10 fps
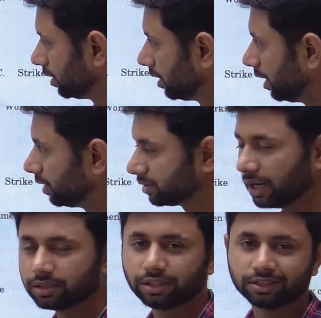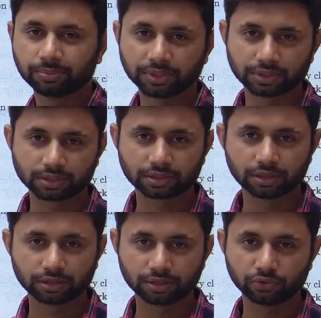understand these basics,
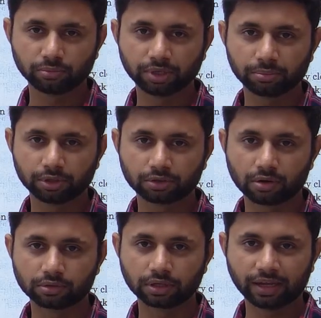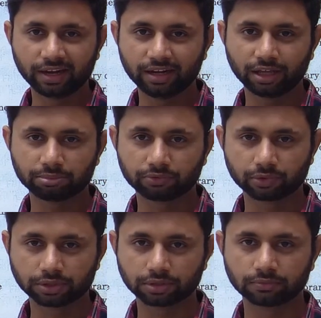and you will be able to counter any type of
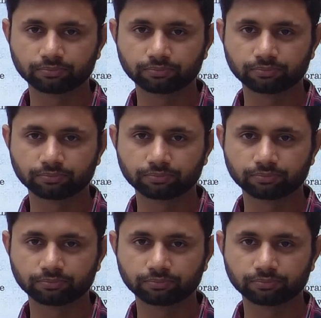question.